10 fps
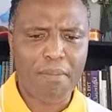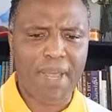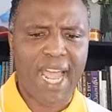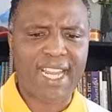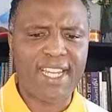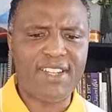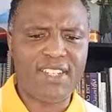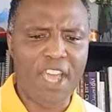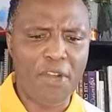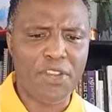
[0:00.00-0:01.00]
But I can
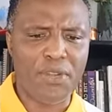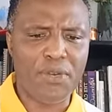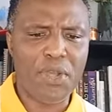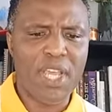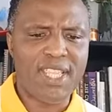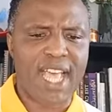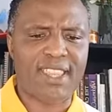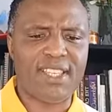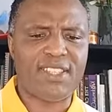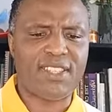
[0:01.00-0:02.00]
tell you
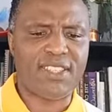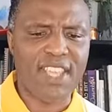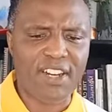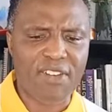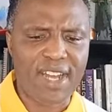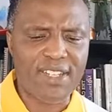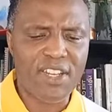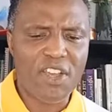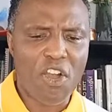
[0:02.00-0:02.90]
that the secret